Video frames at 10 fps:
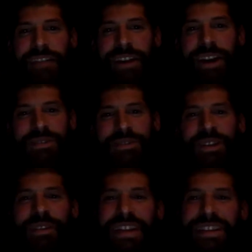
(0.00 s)
comes from
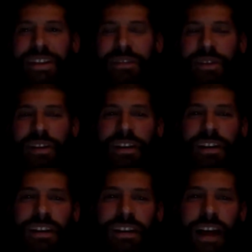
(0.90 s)
it. I did it for,
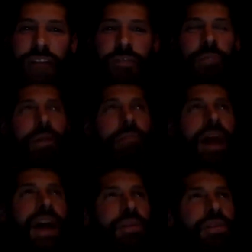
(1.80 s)
I filled my mind with
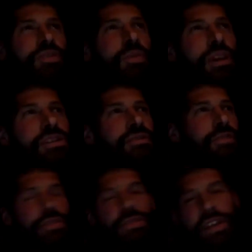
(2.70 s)
those questions for two
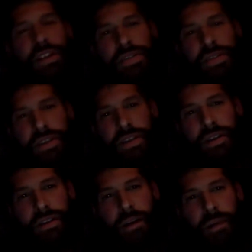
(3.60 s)
years um,
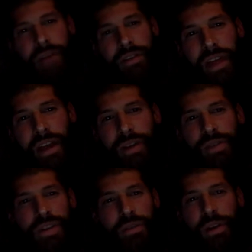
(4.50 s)
after the NFL was over, and it
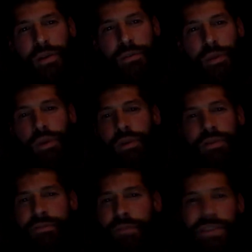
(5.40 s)
was brutal. It was
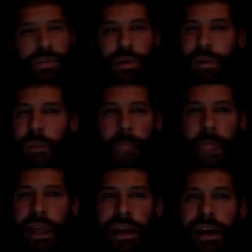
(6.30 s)
miserable.
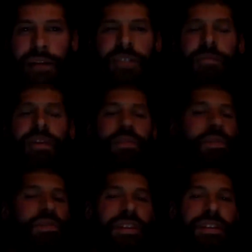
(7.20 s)
Uh, turned me into a
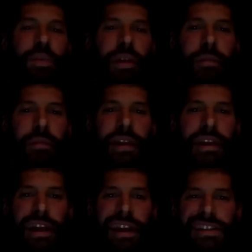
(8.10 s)
person I didn't want to be, and
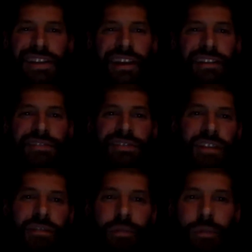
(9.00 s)
I just kind of try to
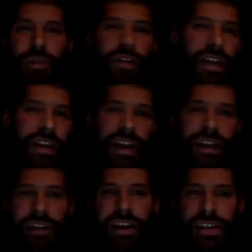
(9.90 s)
remove all that
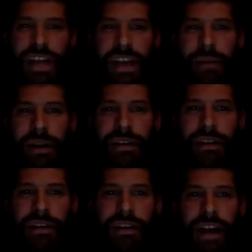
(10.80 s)
negative energy out of my
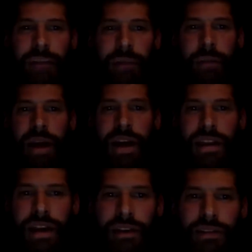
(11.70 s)
out of my mind
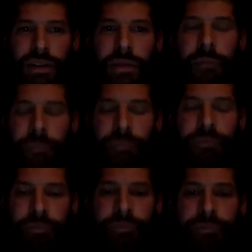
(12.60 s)
now. So,
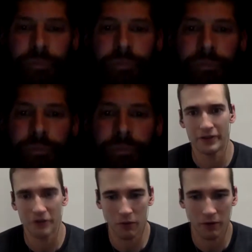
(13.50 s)
and,
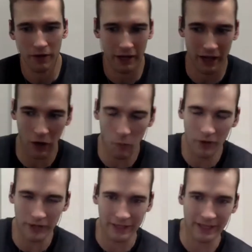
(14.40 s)
you know what? I I
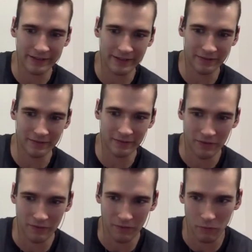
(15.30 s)
want to get to
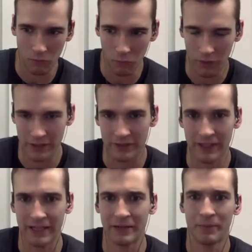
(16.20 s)
what it's
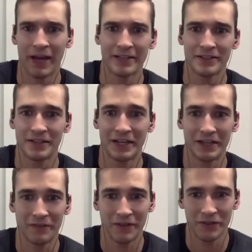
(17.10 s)
like getting past the
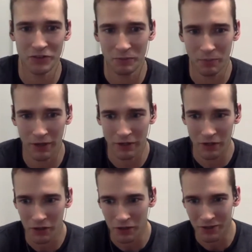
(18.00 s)
negative energy, but
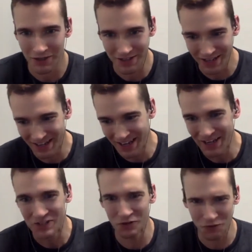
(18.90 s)

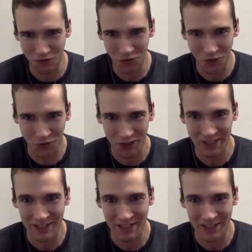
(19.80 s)
to fully